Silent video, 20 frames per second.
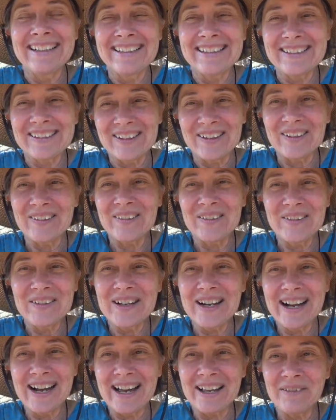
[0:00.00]
so
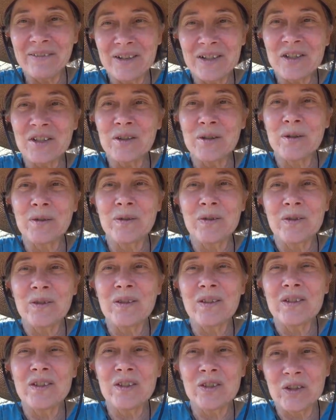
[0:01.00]
I wish you
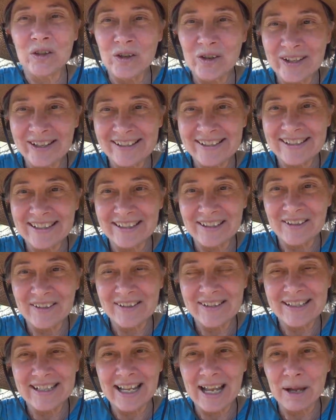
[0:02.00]
sureness in
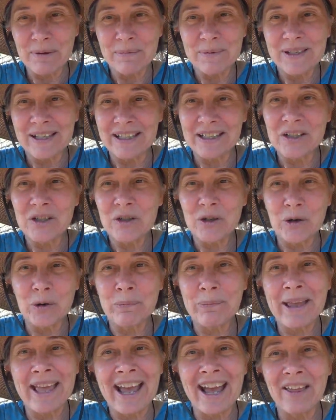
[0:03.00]
your steps and a
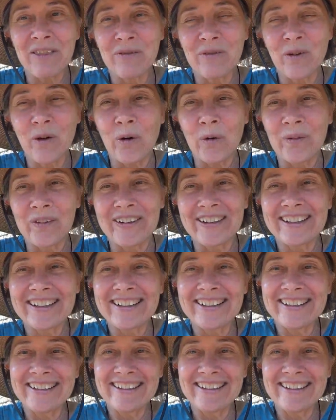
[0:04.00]
sure path forward.